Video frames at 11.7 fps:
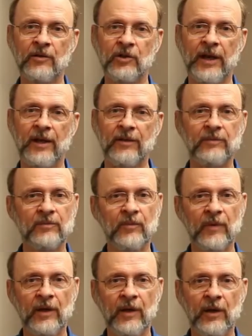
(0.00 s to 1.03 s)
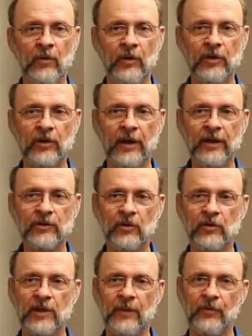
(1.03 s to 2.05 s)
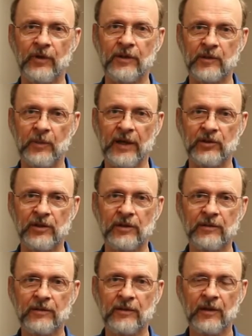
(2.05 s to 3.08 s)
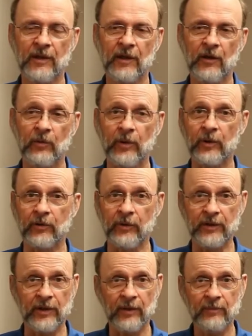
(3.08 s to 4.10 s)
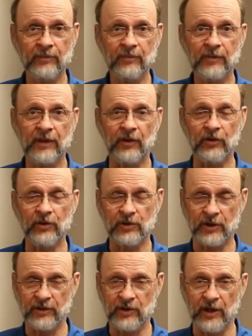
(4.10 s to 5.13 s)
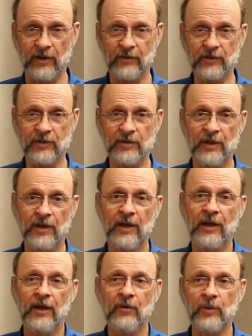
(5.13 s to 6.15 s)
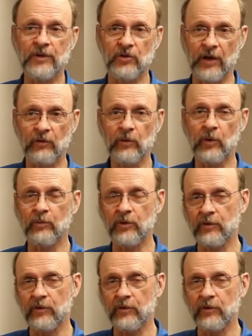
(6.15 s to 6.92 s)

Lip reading: Chad, when your client shows up for the inspection, we will greet them, introduce ourselves. We generally will